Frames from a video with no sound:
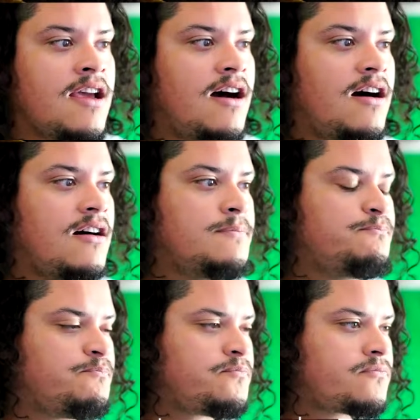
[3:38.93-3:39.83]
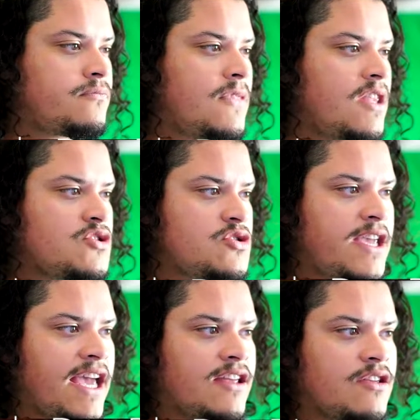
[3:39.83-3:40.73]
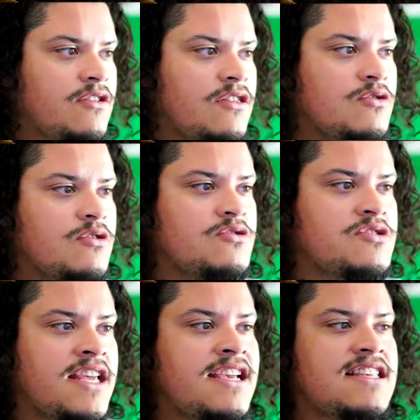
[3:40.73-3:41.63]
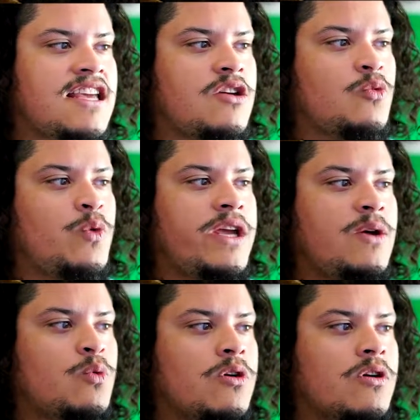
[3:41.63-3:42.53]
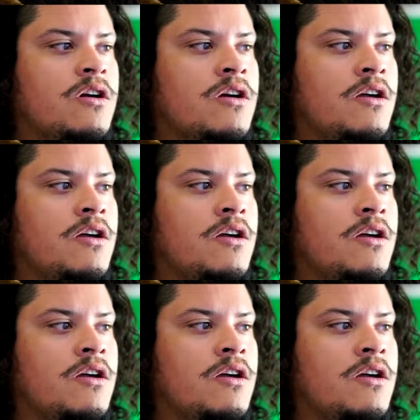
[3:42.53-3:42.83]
So yeah, there's things that we were